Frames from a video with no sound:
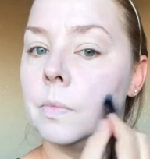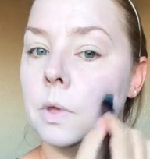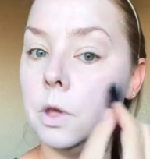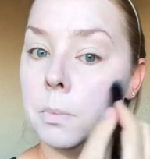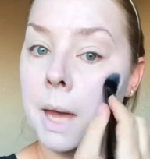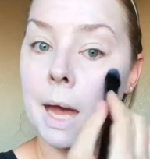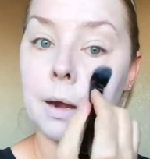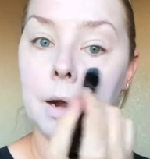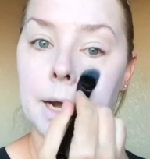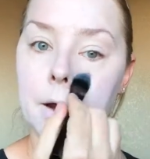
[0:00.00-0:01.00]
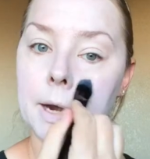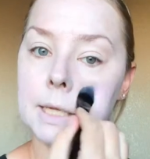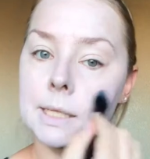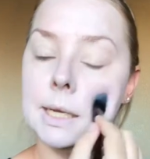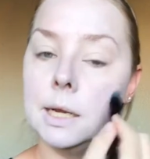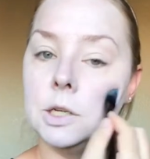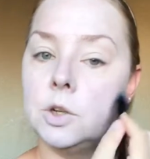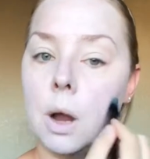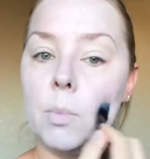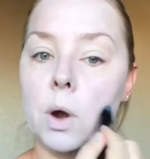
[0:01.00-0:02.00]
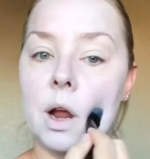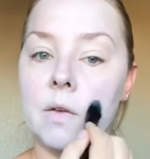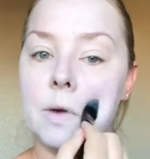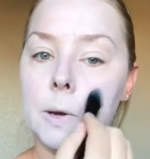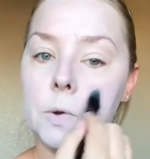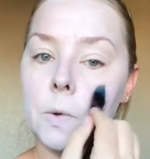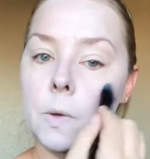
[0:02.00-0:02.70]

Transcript: You pat on areas that need to drop more coverage.